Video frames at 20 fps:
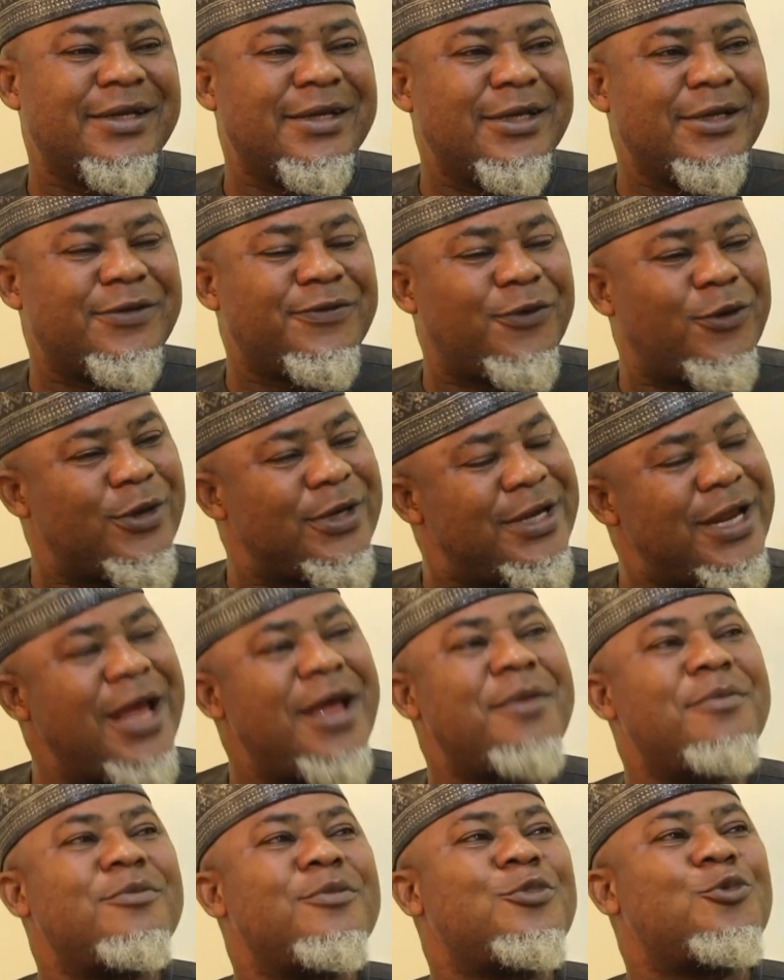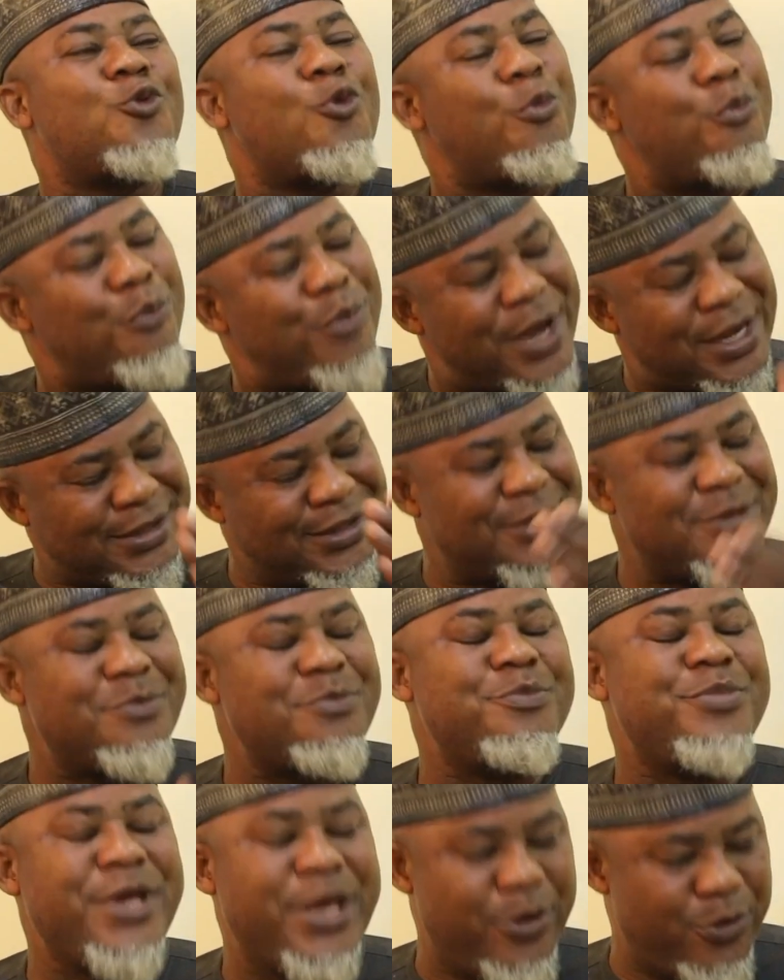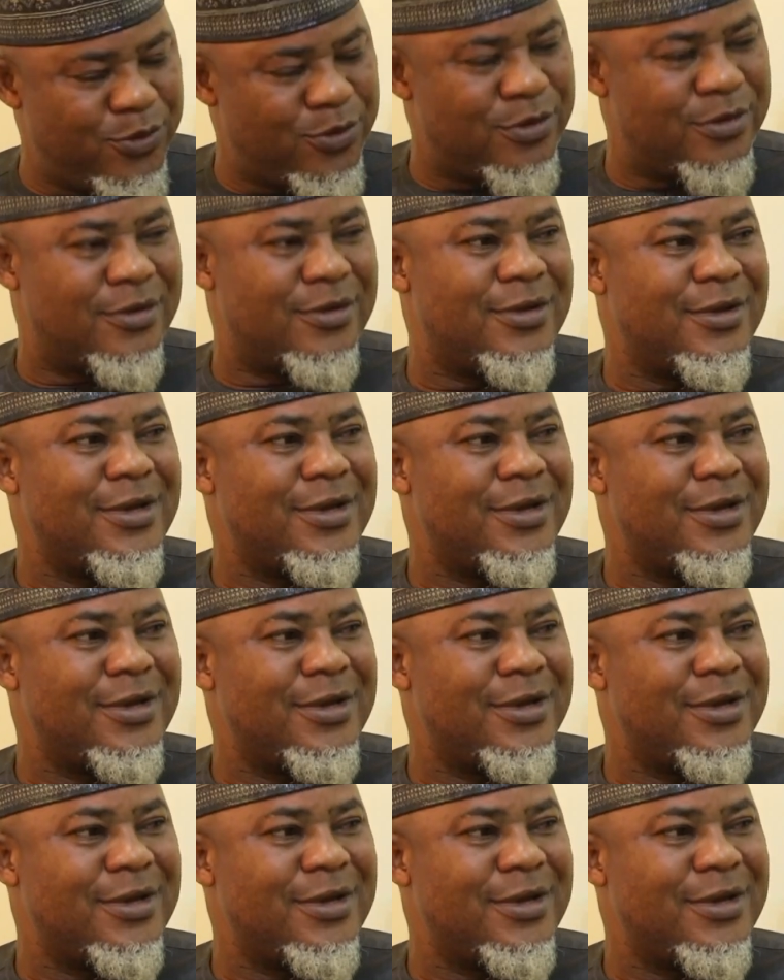is for them to pass the bill